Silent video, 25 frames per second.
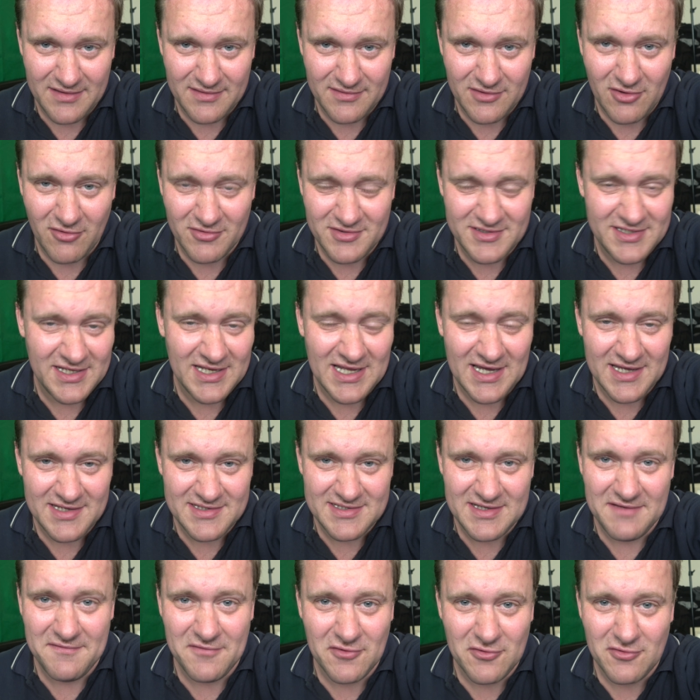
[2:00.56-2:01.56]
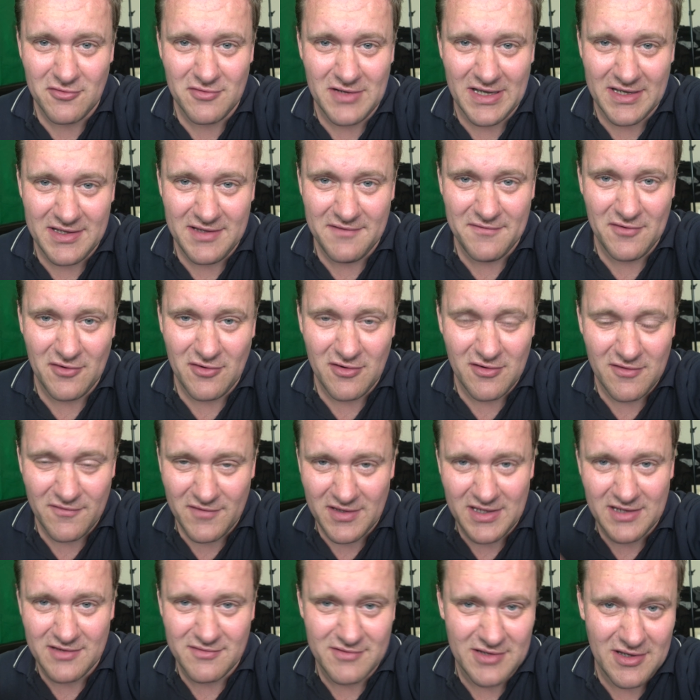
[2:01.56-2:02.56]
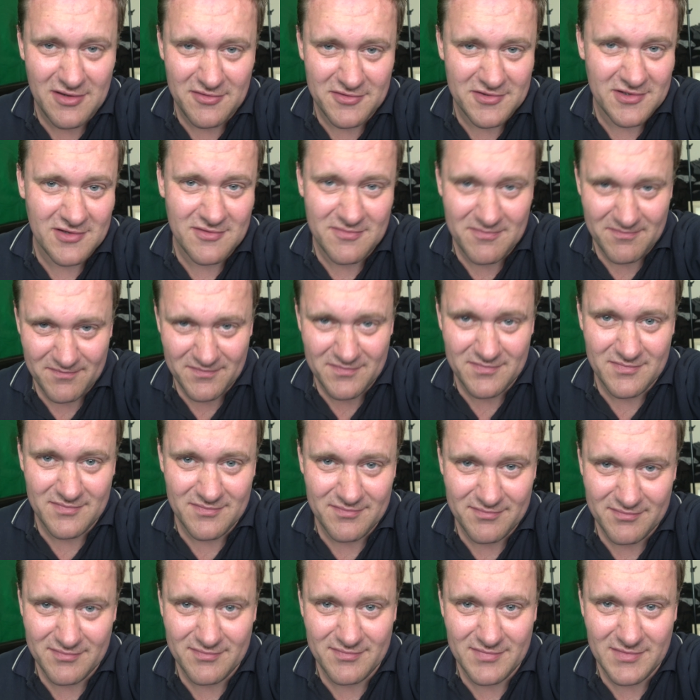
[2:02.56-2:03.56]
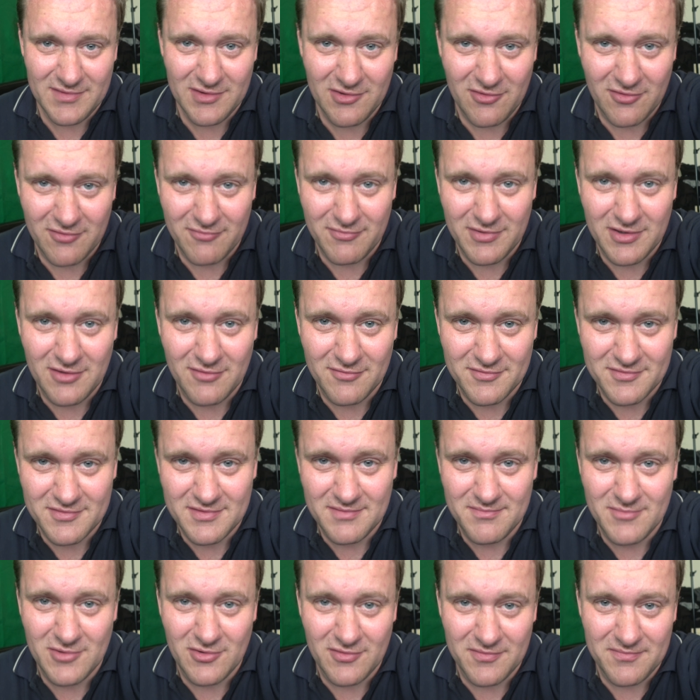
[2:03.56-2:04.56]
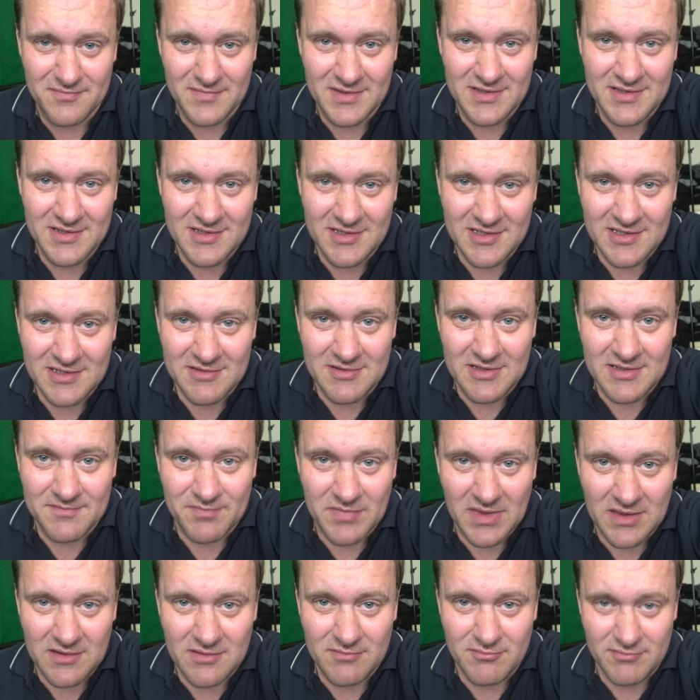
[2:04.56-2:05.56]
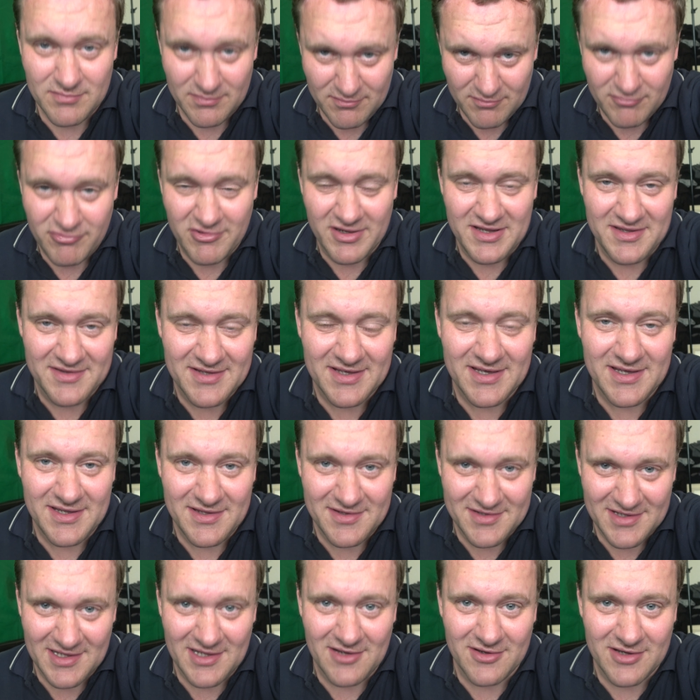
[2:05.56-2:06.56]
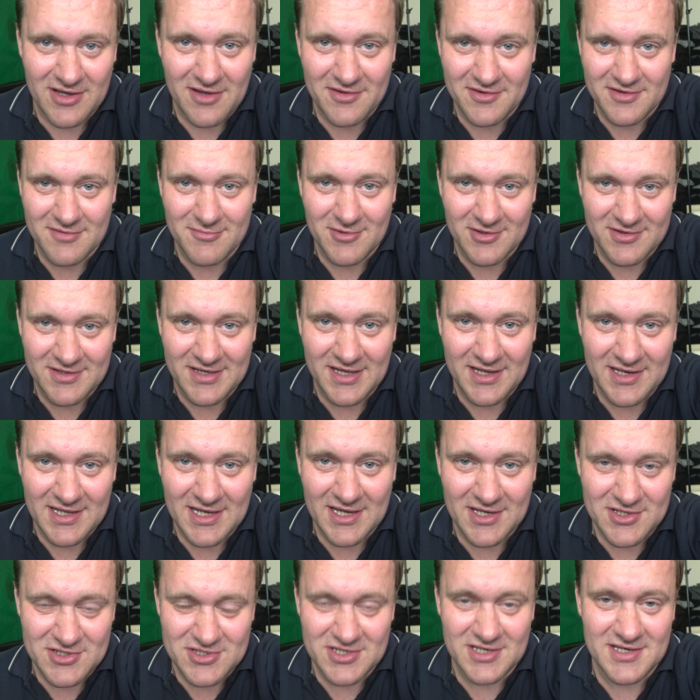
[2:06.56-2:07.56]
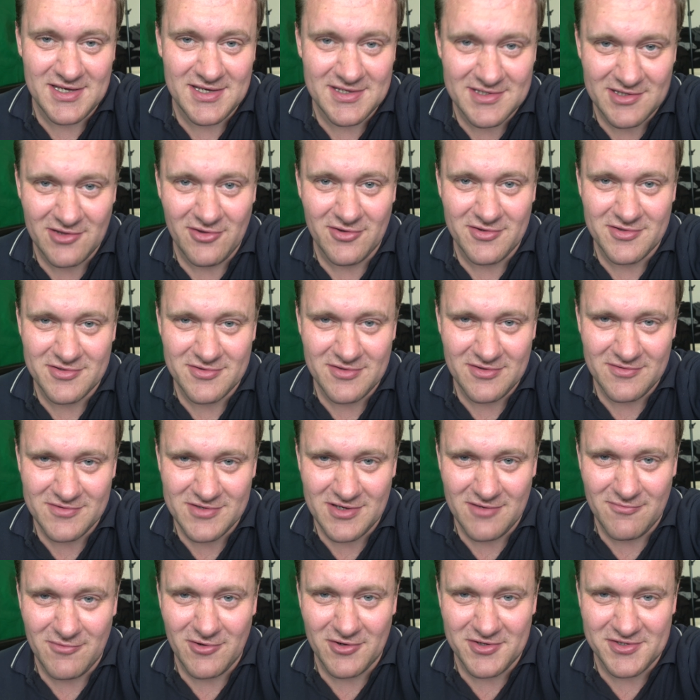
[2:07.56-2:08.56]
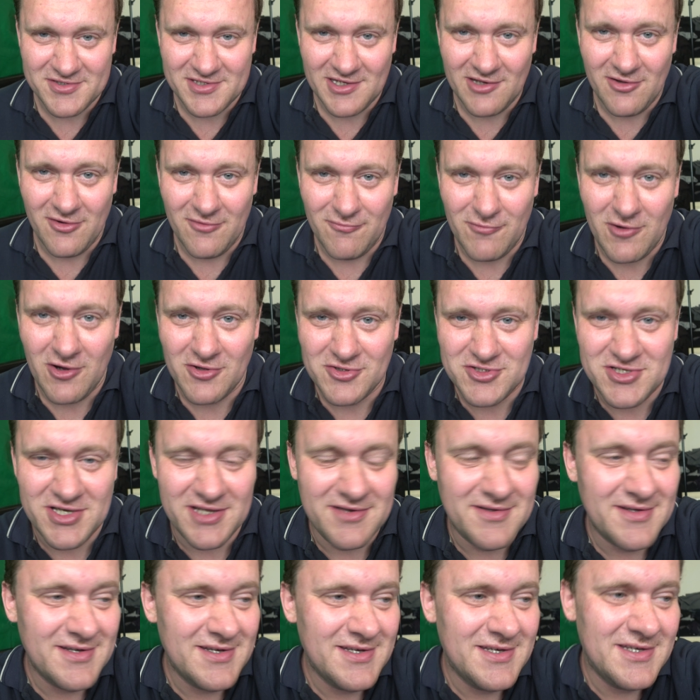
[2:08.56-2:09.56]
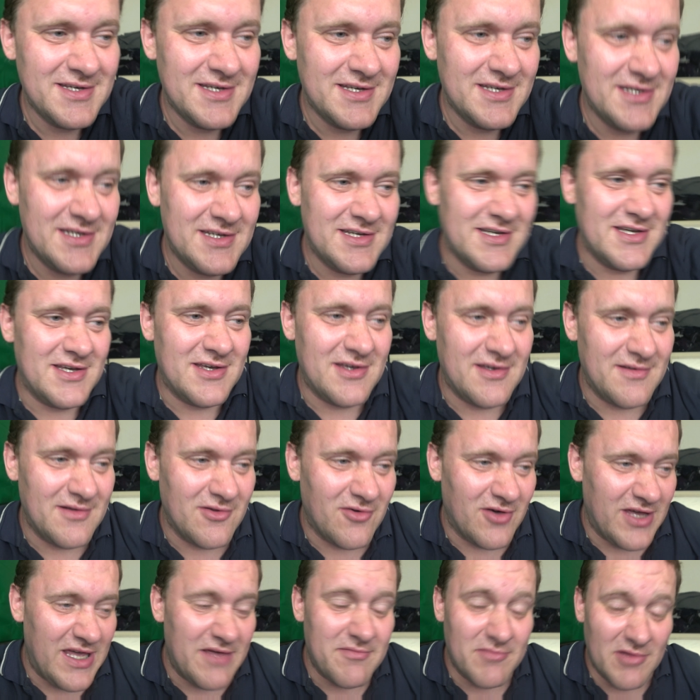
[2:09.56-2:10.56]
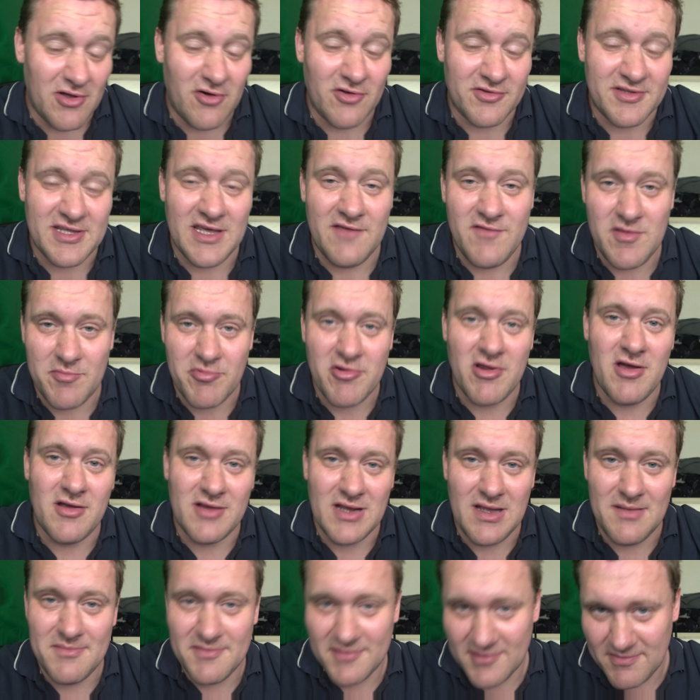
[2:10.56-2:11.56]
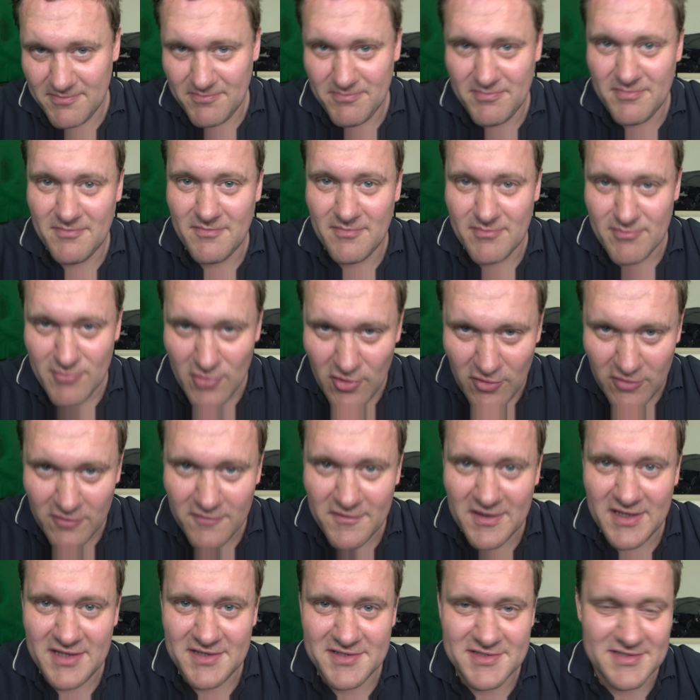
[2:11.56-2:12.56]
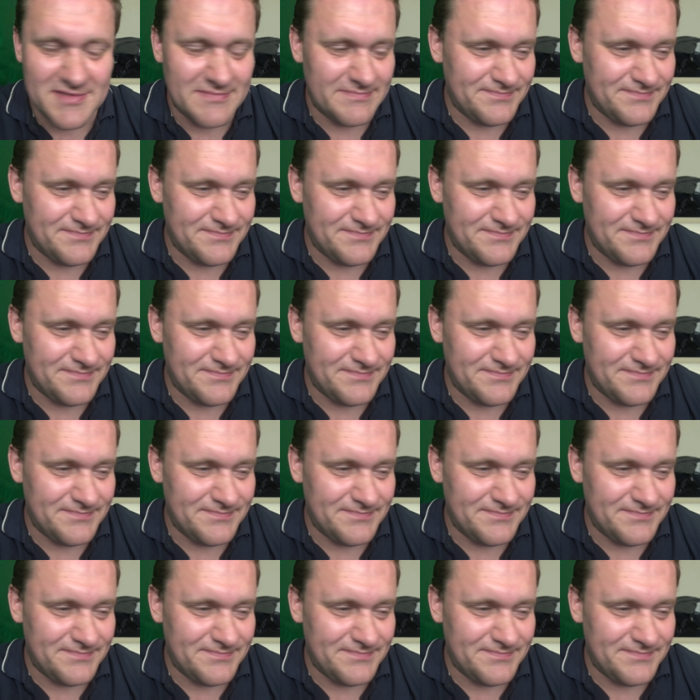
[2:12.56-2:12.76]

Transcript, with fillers: 1984, 85, and then go to like when I was in my preteens, you know, going to my teenage years, like just I used to like watching, um, like, like TV programs, movies,